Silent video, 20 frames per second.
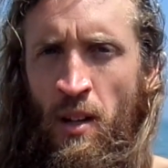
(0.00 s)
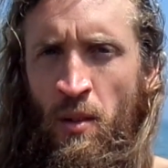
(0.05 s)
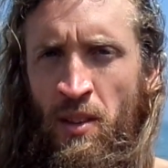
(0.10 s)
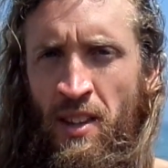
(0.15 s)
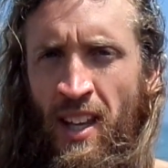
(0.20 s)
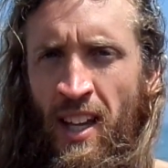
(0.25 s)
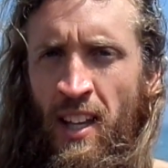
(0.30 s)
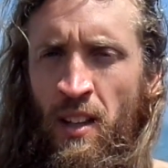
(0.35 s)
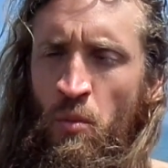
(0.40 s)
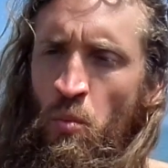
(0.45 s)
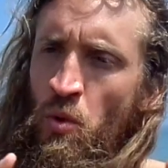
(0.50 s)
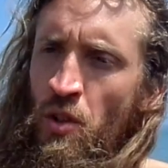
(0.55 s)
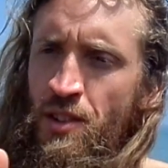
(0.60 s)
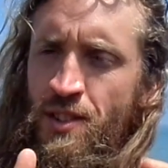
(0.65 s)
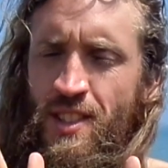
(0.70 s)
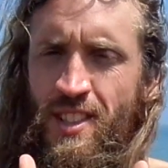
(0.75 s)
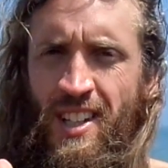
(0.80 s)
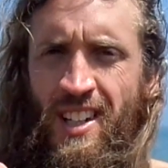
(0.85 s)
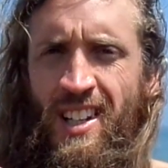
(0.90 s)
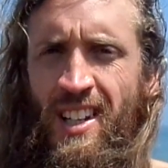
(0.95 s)
and then
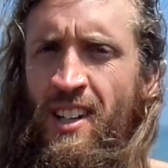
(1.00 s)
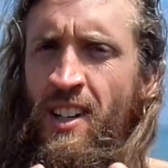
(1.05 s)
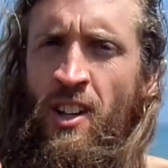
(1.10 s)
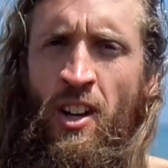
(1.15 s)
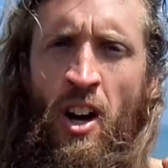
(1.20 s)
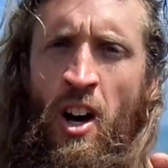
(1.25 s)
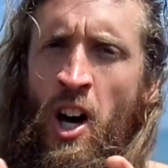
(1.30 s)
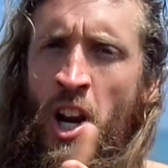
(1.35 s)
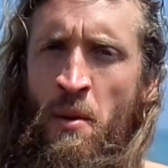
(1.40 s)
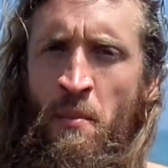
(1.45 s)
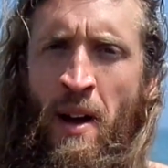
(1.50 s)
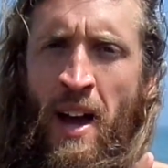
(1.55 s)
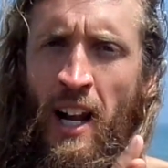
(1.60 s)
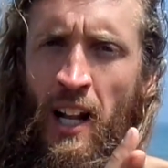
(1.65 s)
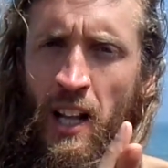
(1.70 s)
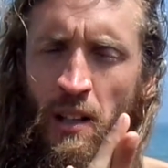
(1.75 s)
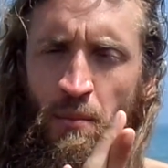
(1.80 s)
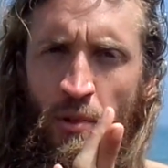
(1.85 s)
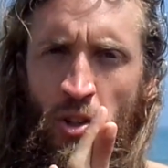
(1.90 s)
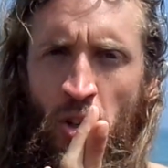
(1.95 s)
once it's clear, you
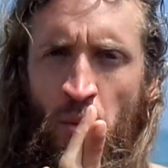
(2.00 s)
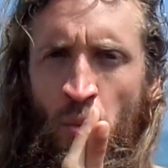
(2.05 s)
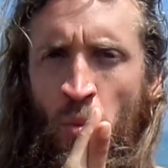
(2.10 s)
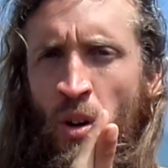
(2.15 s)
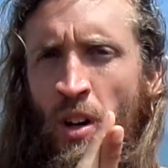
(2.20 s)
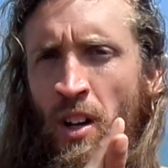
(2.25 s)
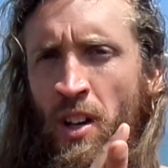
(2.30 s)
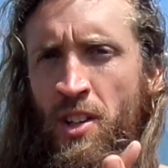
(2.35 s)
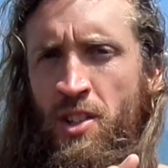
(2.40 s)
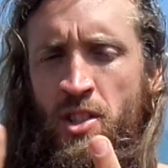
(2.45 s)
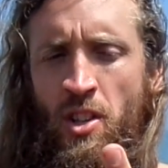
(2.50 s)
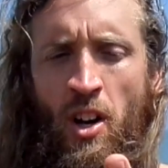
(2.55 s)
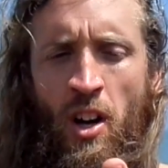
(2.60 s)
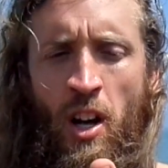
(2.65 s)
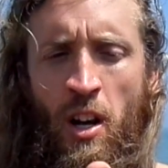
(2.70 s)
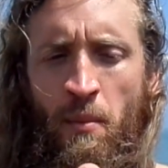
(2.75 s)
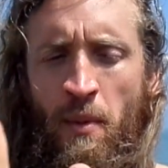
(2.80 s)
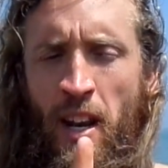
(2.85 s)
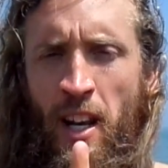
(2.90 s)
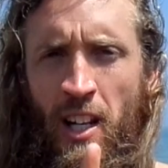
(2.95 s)
automatically become wise, you
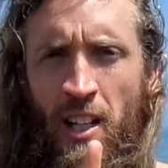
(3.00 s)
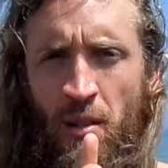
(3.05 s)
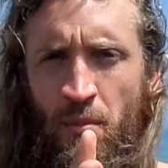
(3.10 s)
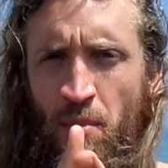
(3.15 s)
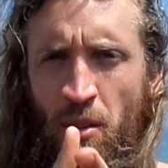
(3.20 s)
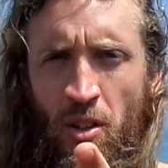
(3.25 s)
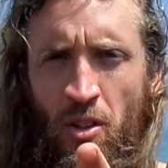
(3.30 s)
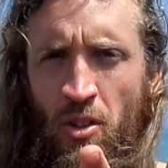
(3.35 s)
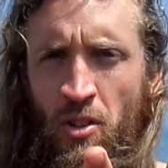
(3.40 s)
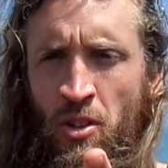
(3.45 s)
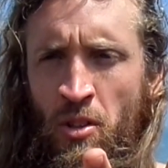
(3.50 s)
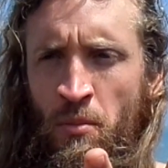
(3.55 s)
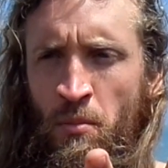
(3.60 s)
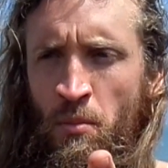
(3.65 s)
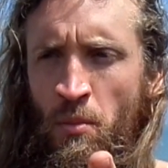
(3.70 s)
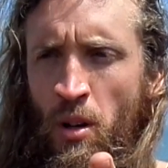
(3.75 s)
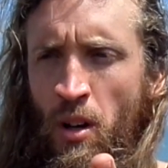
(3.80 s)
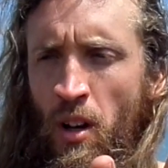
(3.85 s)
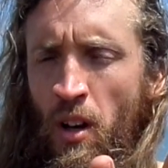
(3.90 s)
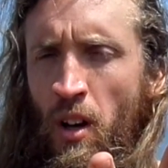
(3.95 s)
automatically
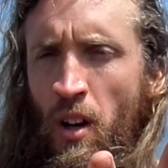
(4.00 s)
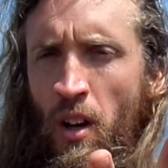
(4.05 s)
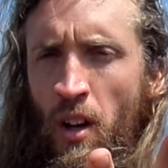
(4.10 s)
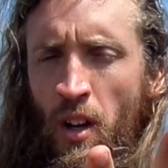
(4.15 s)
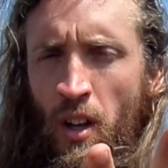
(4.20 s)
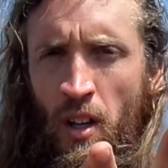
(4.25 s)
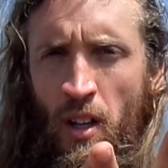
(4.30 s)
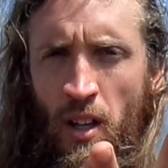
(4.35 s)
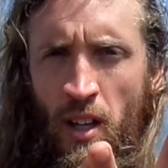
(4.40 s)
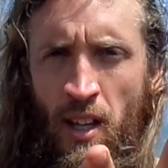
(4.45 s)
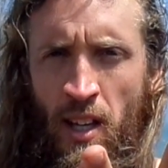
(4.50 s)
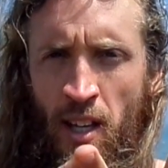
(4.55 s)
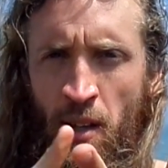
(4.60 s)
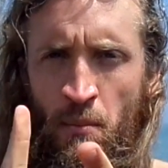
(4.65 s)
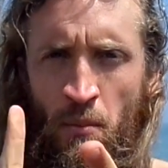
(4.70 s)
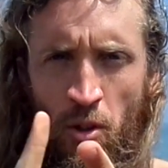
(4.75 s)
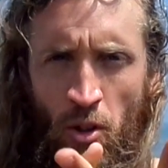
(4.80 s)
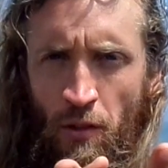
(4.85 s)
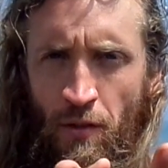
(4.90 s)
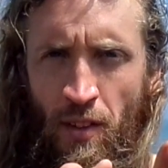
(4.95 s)
become um,
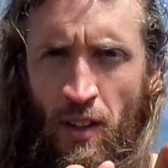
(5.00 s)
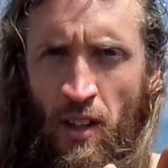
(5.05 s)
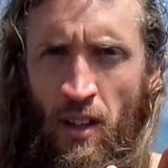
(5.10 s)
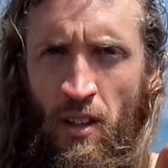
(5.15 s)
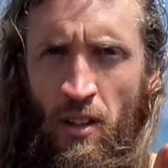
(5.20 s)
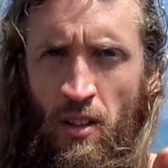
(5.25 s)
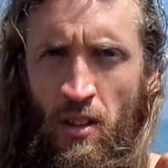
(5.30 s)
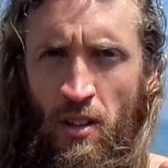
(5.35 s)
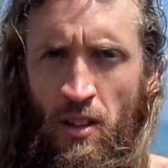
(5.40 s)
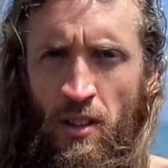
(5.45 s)
loving.